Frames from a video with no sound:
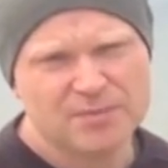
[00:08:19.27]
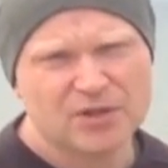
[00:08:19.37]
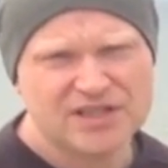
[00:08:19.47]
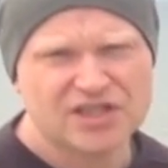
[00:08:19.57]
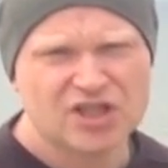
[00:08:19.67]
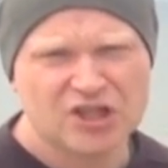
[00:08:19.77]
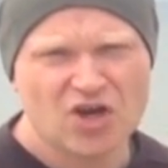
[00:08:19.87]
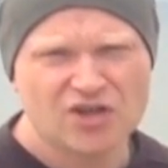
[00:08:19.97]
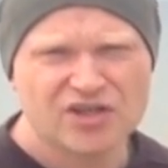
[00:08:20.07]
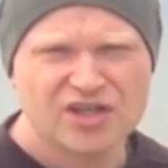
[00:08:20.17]
built-in
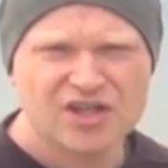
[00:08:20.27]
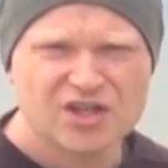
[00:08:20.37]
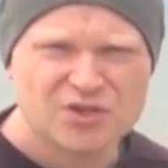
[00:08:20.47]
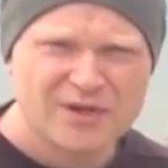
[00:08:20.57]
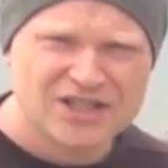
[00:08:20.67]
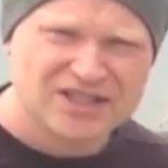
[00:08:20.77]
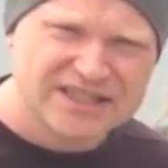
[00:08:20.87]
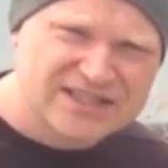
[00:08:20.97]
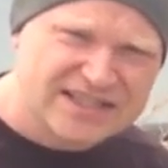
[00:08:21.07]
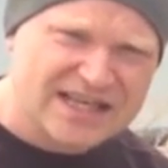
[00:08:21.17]
clock to
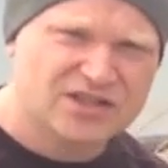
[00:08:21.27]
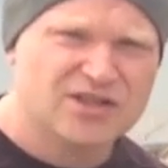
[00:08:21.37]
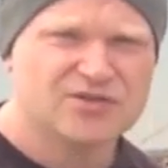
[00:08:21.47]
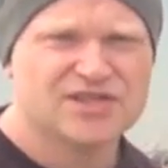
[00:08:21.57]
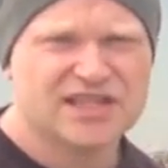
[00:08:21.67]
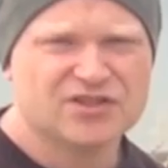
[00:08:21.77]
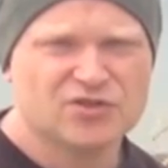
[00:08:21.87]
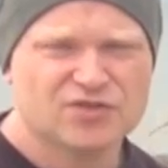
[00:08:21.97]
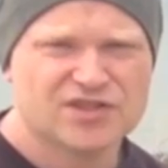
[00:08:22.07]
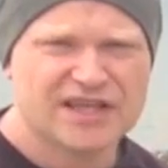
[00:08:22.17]
actually send those
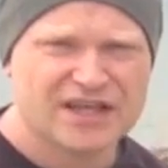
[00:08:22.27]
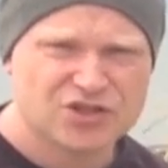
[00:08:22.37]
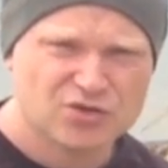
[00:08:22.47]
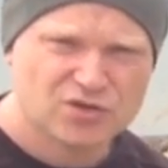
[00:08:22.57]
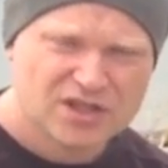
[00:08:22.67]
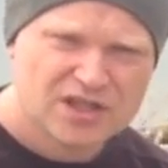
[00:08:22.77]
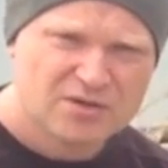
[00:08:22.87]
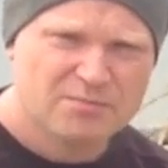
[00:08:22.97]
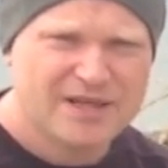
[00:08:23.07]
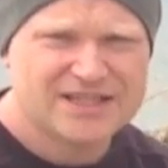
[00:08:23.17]
signals, the actual
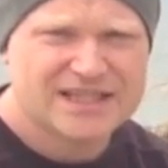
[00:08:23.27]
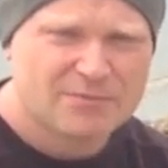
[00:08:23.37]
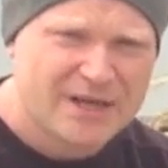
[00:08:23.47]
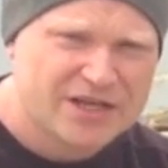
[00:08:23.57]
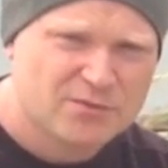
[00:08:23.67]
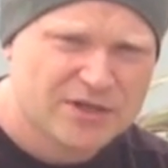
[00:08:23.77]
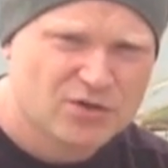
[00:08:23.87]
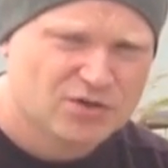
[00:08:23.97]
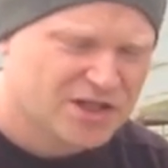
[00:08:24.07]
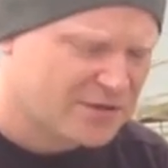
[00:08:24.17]
bits that make up the
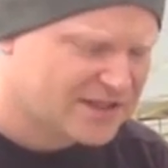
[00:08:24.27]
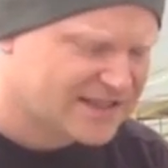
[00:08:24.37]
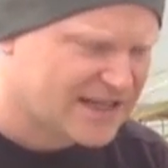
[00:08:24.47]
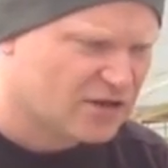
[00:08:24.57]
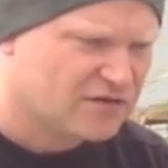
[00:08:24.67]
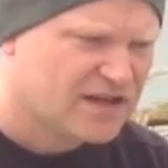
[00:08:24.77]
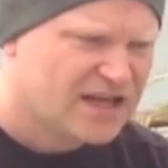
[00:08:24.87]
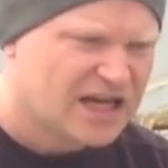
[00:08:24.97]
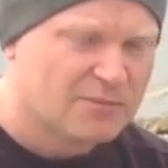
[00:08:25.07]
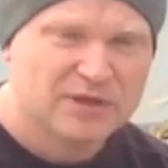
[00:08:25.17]
audio itself.
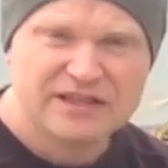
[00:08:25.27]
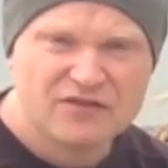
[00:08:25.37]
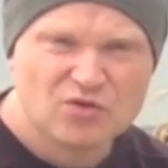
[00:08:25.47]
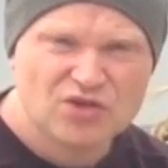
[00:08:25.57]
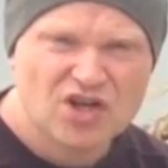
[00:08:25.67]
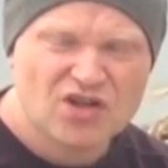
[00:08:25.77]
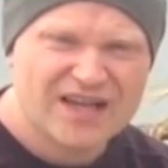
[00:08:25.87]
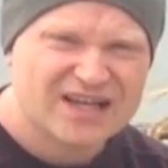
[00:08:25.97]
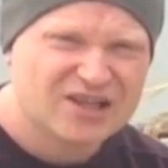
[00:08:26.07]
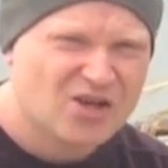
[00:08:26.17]
And believe it or not,
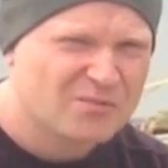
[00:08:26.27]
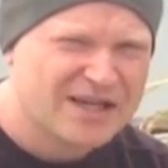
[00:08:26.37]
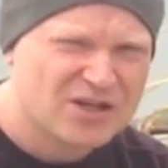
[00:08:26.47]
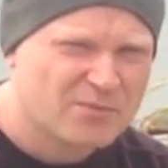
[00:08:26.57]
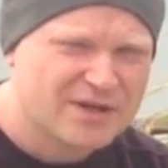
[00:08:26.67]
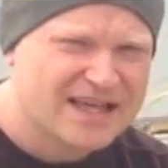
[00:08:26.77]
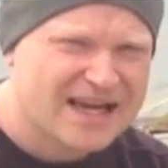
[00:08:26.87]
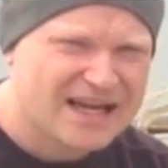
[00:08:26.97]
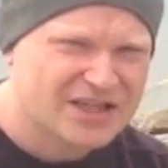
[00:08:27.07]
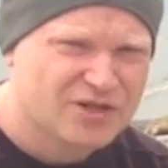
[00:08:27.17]
that clock may not be
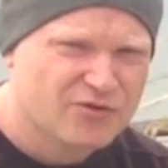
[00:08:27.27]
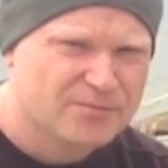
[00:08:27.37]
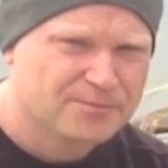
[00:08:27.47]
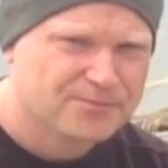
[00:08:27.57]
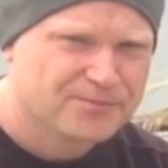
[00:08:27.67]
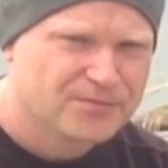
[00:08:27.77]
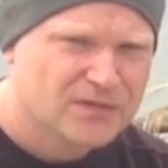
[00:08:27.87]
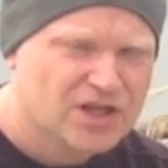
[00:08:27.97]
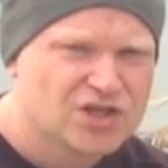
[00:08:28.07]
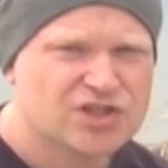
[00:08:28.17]
that accurate.
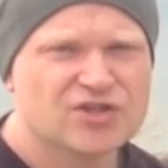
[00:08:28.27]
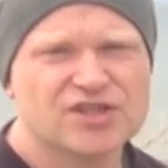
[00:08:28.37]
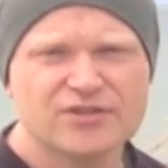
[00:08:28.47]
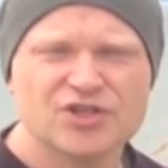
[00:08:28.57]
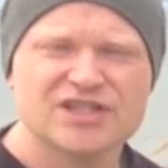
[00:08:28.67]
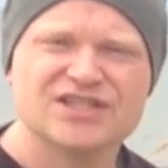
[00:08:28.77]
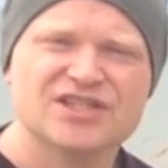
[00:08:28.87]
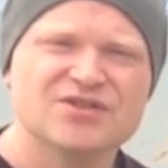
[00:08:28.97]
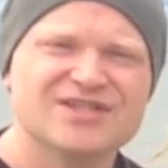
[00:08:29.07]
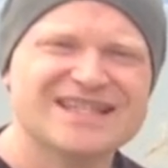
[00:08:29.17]
So the solution is
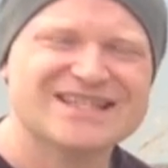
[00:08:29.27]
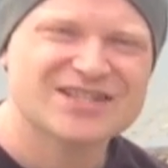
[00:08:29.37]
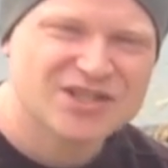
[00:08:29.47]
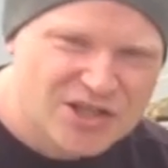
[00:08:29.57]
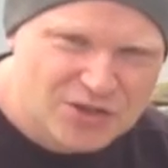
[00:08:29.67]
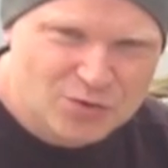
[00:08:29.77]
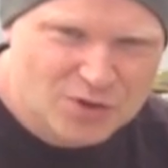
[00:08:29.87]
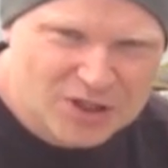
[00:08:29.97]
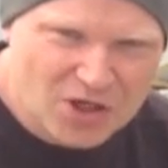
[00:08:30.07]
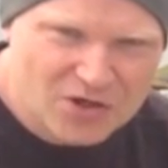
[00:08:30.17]
to use an external
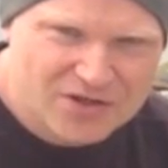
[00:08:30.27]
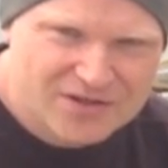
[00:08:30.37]
clock.